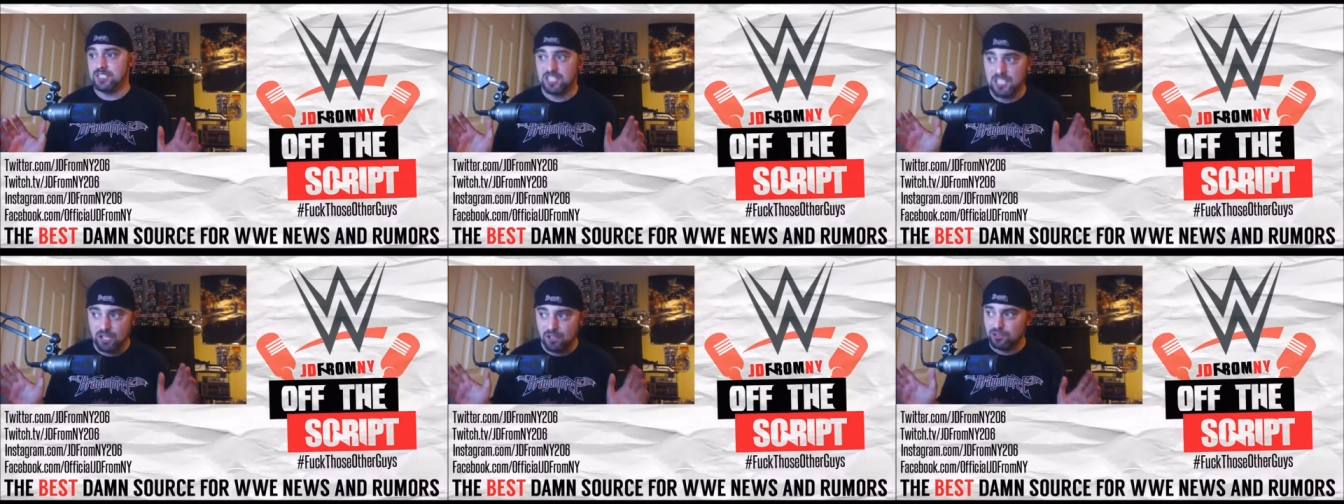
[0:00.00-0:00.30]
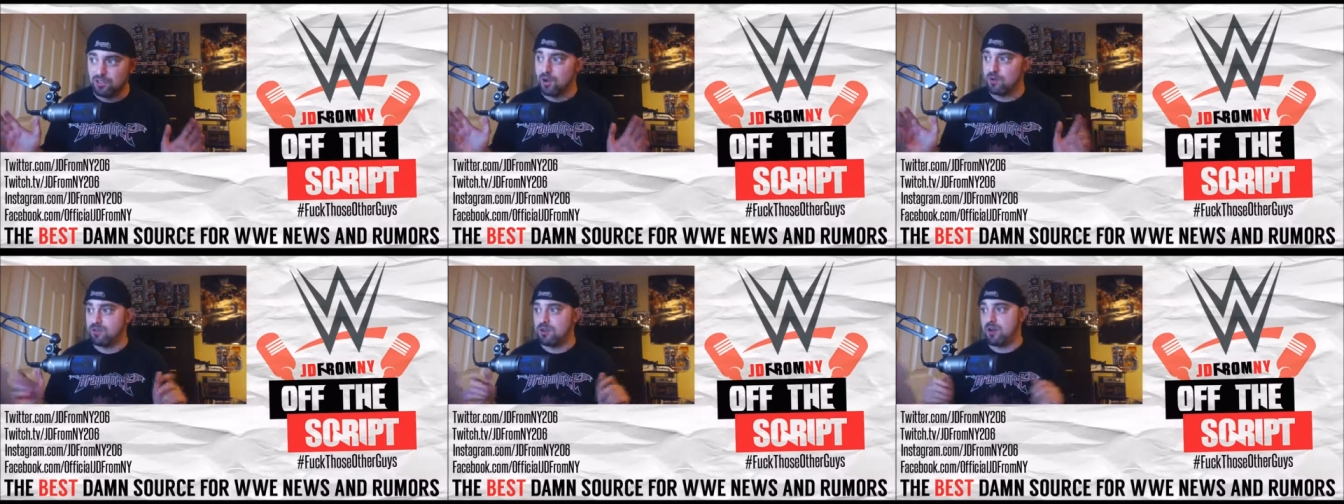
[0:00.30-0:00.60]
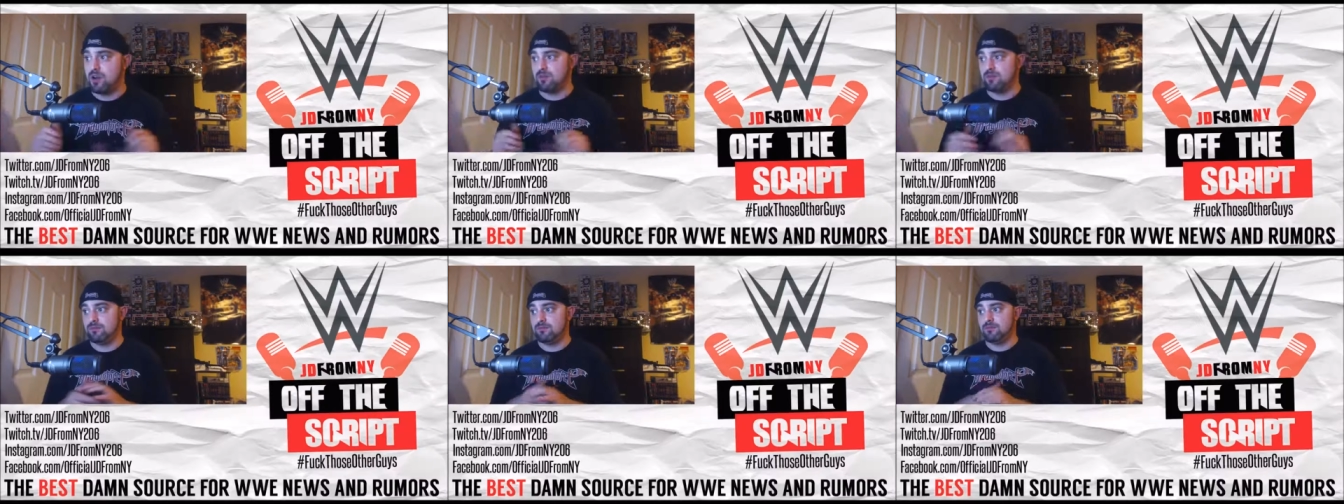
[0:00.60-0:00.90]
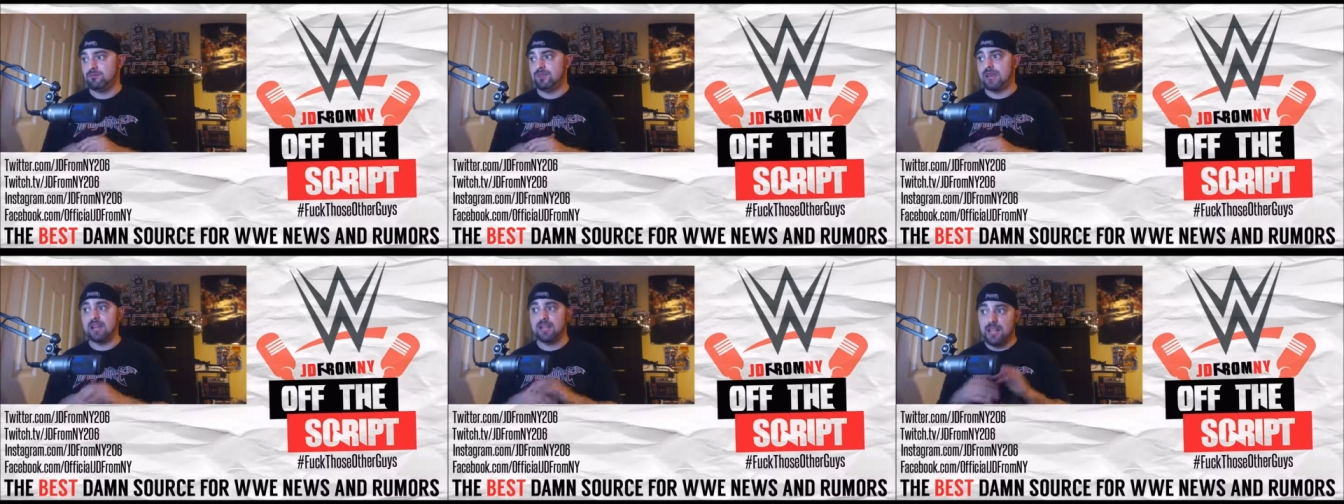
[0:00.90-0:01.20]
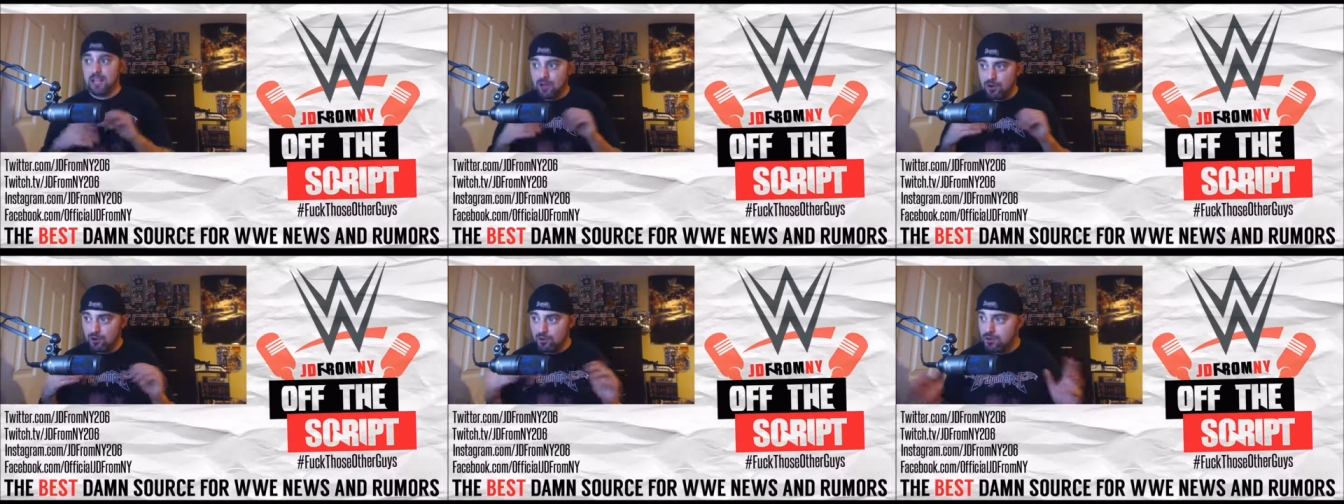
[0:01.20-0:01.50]
Still don't know.
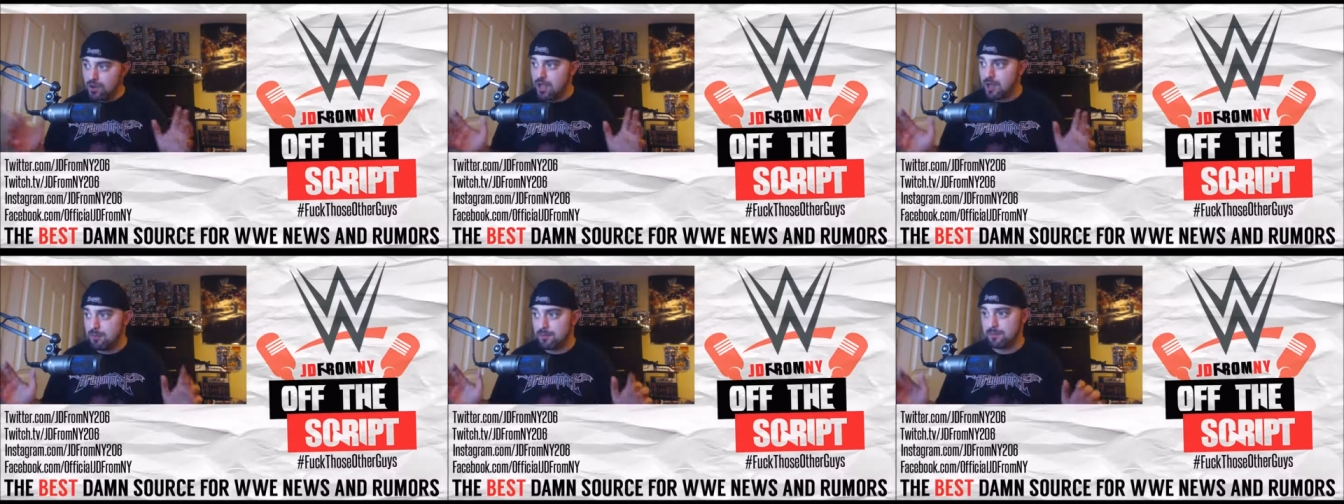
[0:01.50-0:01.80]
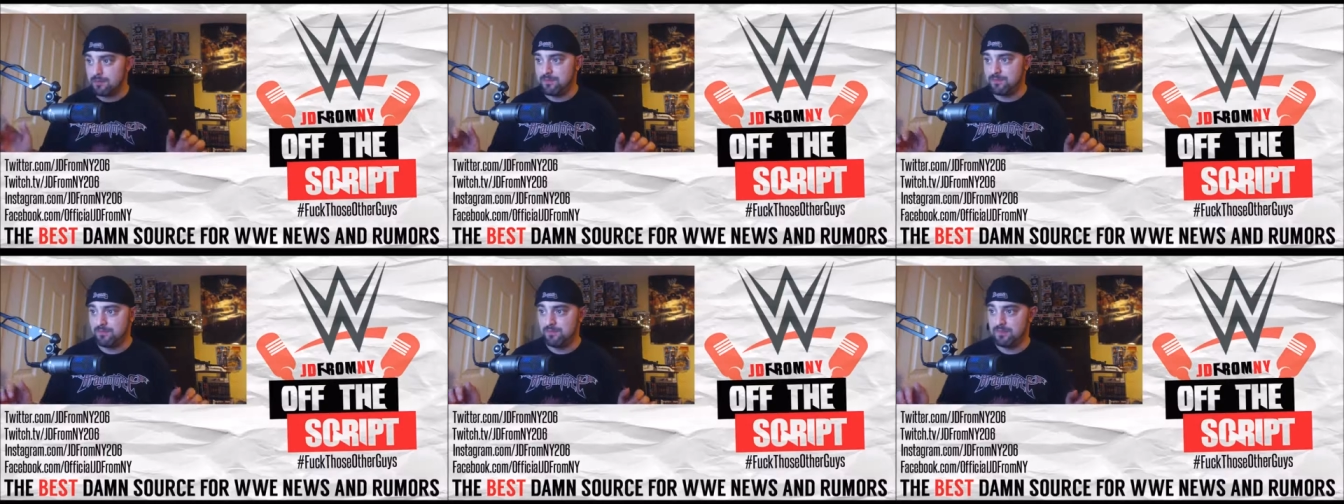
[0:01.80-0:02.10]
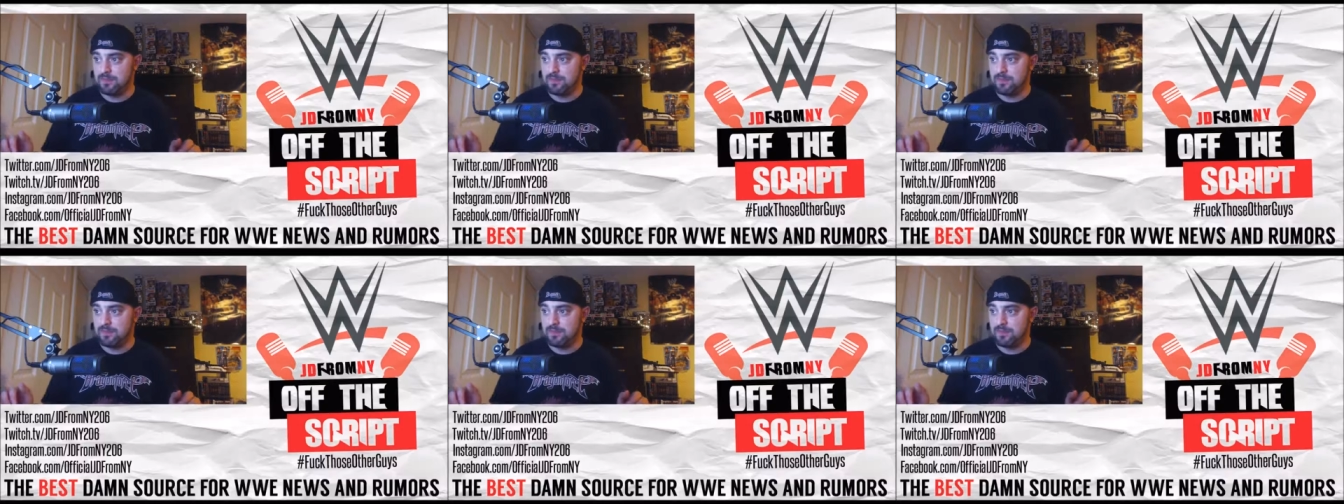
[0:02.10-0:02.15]
They need a new name.